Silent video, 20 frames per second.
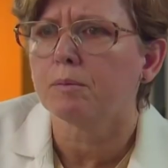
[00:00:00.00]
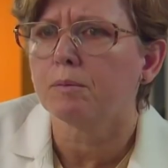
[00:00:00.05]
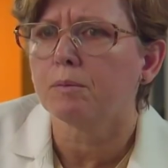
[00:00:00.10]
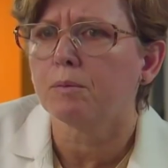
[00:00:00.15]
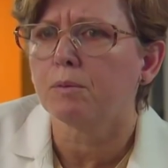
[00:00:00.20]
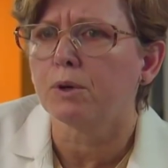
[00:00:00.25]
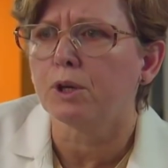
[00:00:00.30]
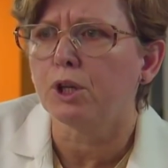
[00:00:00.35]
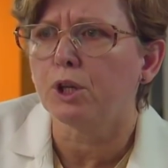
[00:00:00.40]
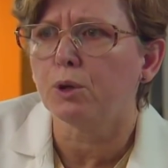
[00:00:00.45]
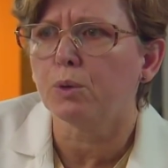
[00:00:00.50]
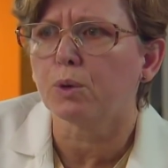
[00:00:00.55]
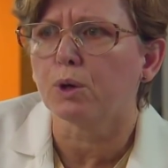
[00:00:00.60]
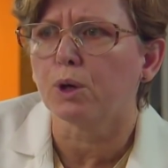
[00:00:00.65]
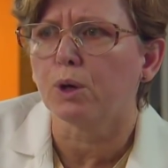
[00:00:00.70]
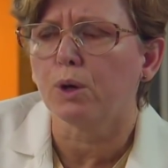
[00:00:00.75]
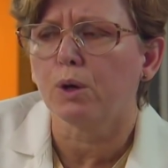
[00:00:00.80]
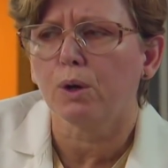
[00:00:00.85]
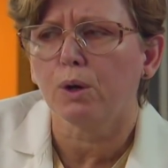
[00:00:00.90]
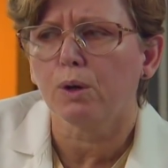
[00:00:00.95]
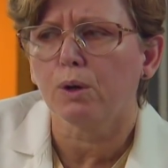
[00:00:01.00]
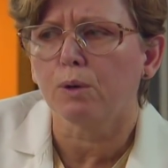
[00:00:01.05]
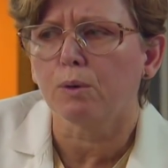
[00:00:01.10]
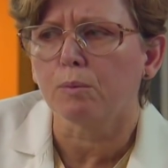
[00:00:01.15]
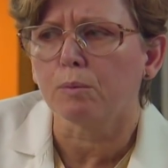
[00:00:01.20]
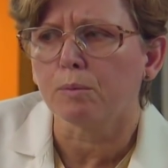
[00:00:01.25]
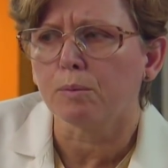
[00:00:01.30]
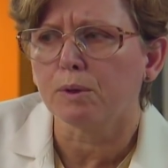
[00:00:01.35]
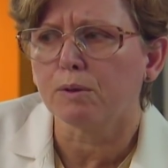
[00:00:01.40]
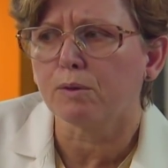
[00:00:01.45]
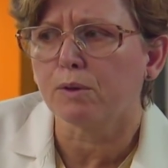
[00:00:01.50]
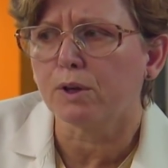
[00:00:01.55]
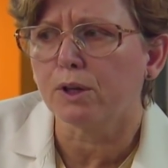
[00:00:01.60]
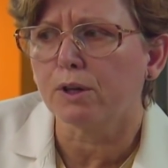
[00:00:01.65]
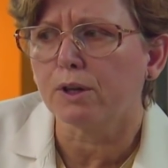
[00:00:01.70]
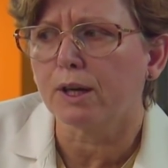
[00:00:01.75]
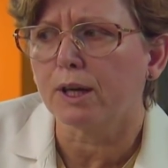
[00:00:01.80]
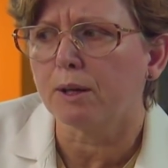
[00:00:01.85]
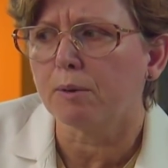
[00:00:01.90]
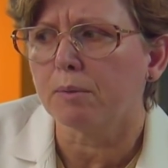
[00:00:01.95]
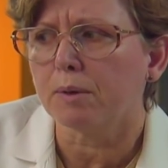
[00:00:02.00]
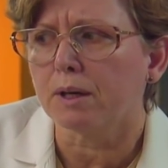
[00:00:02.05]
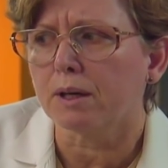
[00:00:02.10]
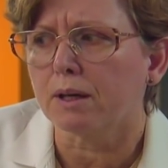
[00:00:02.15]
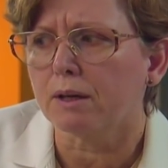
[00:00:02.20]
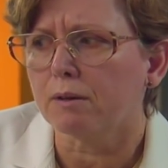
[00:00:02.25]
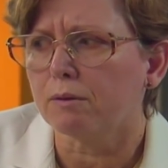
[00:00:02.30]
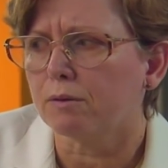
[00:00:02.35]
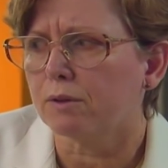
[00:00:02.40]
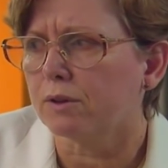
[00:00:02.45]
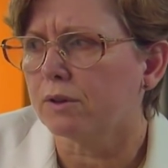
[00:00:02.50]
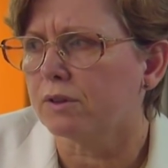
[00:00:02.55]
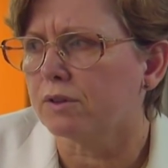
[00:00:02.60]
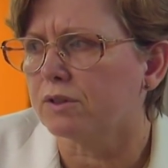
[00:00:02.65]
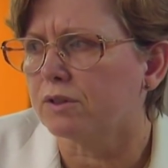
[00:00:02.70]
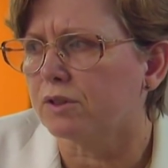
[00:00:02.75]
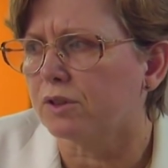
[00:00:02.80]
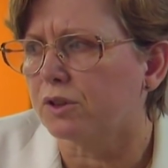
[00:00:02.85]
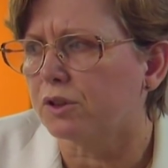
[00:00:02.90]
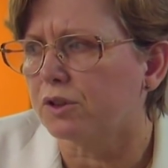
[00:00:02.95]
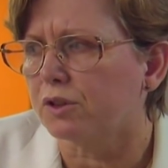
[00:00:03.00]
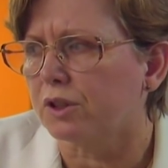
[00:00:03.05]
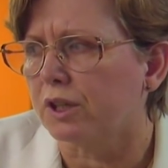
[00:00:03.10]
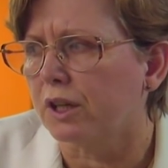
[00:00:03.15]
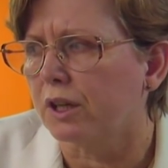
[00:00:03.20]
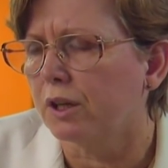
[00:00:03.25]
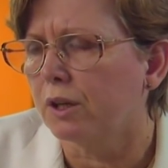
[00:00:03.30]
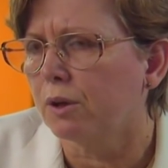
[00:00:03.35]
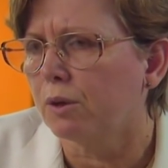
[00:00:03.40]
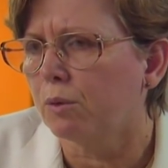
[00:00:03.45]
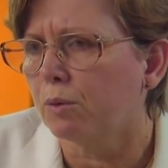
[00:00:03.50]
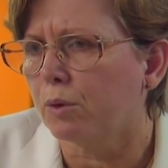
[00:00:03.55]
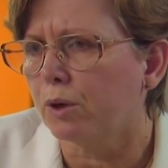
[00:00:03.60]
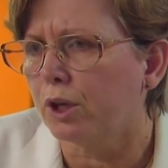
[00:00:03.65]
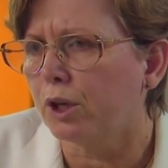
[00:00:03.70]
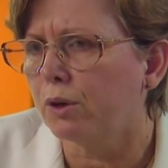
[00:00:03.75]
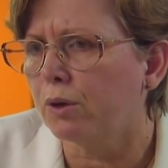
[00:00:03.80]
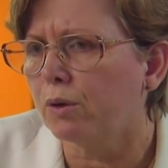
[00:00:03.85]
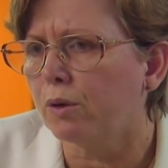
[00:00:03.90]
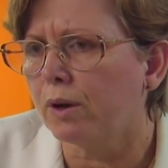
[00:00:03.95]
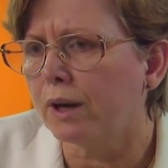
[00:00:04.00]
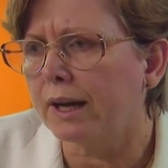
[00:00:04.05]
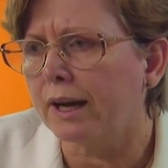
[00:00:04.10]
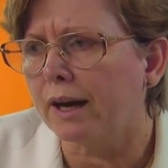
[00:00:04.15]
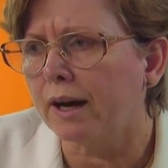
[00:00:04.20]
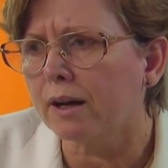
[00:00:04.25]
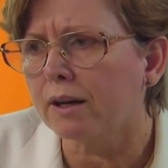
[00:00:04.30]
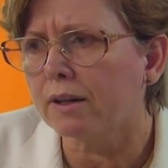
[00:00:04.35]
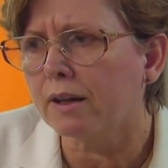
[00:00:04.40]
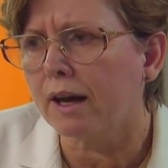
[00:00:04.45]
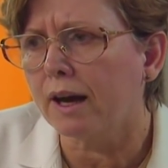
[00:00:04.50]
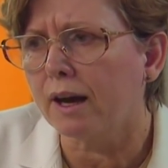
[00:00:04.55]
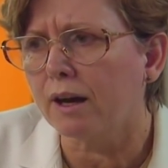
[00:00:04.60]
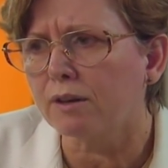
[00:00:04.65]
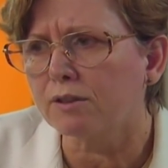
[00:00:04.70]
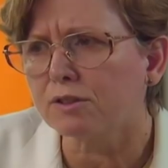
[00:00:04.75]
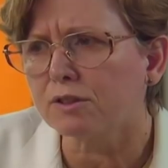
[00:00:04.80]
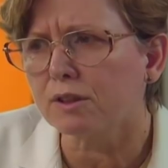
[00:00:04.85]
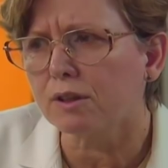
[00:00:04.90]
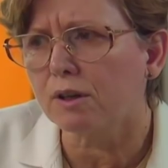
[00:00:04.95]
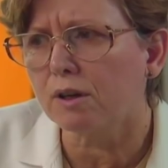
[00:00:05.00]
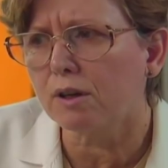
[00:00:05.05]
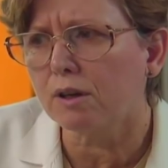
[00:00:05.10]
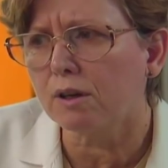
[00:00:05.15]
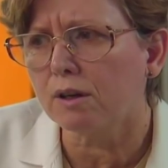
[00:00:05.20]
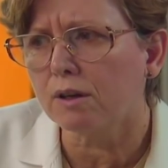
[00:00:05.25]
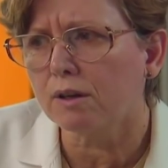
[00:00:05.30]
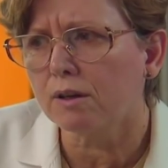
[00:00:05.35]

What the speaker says: When you were home, before you came back in for this surgery, were you going out of the house at all?